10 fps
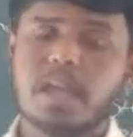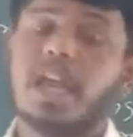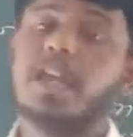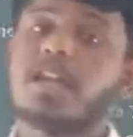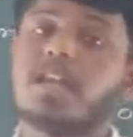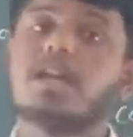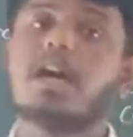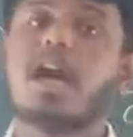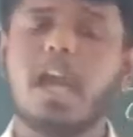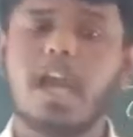and in the
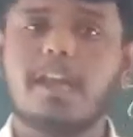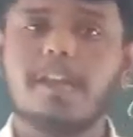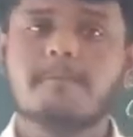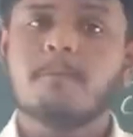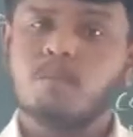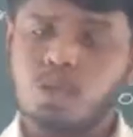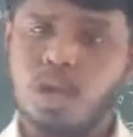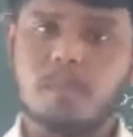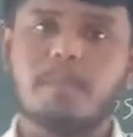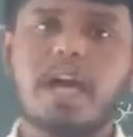end
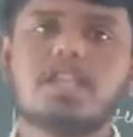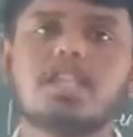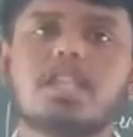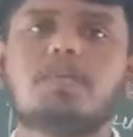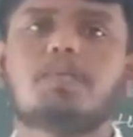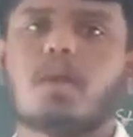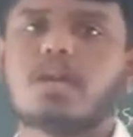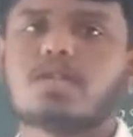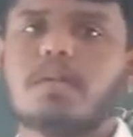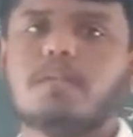your marginal
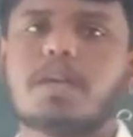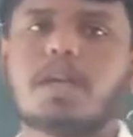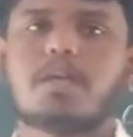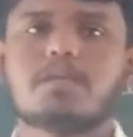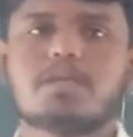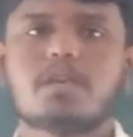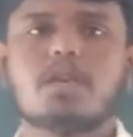production becomes